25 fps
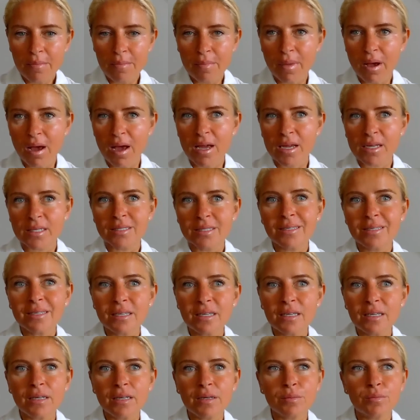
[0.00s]
My
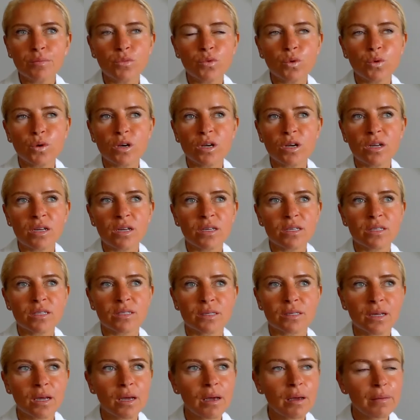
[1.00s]
team
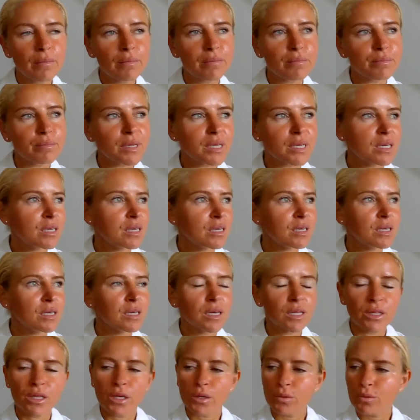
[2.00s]
was me,